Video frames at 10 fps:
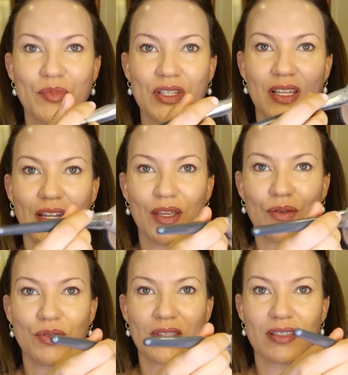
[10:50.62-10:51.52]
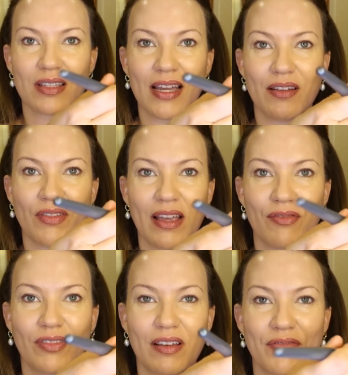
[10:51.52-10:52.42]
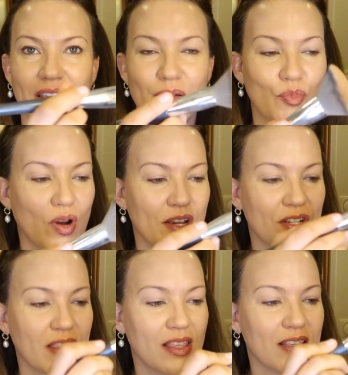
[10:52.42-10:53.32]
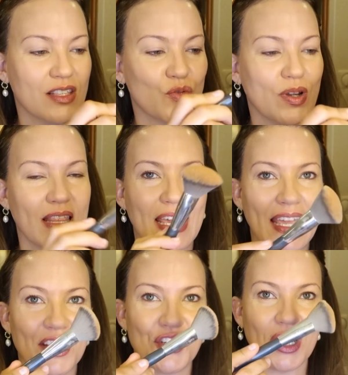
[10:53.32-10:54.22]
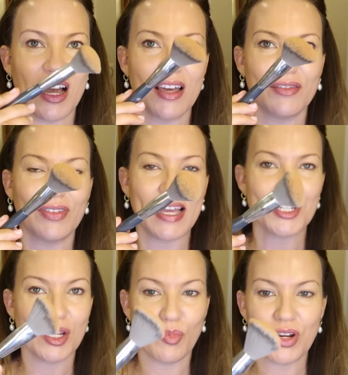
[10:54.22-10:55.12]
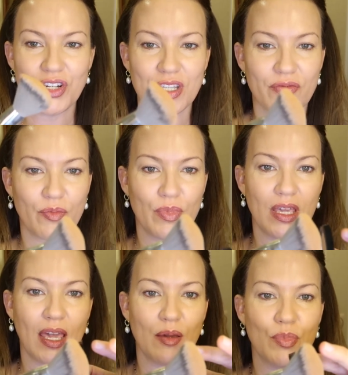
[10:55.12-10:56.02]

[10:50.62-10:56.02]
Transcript: I'm just gonna use this kind of like fluffy brush. I think this is one of the Angie Hot and Flashy brushes from BK